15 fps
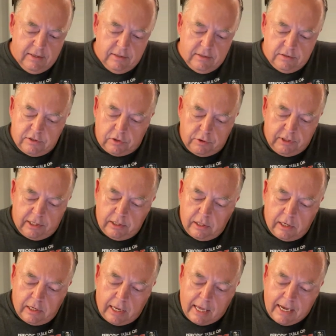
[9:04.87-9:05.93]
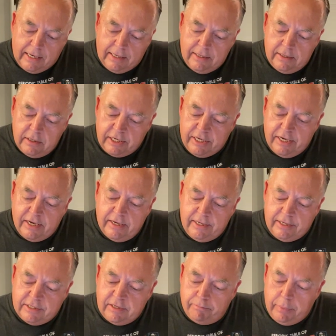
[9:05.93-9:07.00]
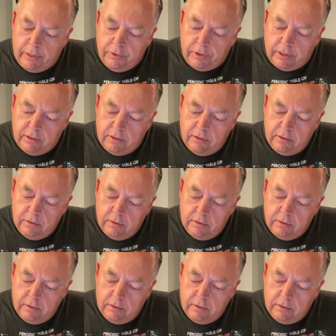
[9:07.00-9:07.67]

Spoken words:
So 10 to the 9 giga is a billion.